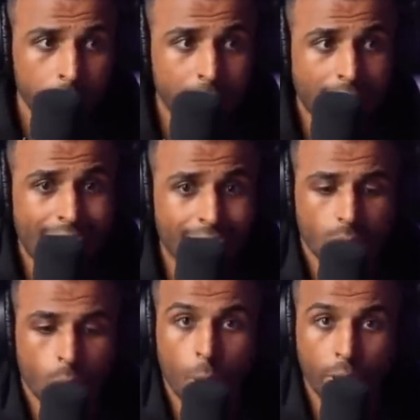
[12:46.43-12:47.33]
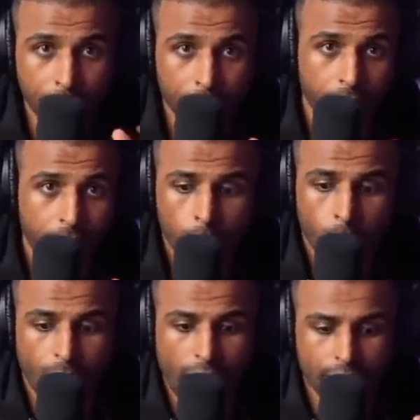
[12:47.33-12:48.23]
These guys willingly
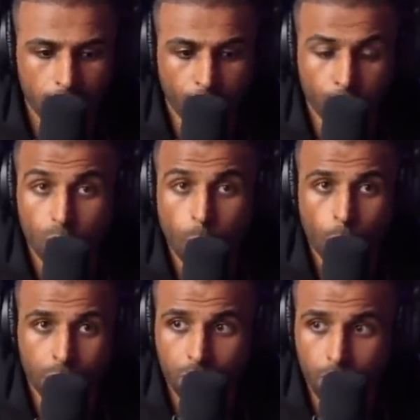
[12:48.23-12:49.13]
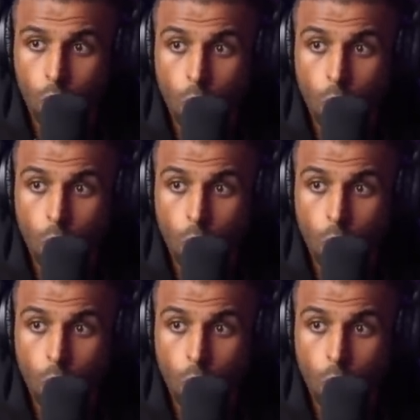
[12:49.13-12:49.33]
provide different support systems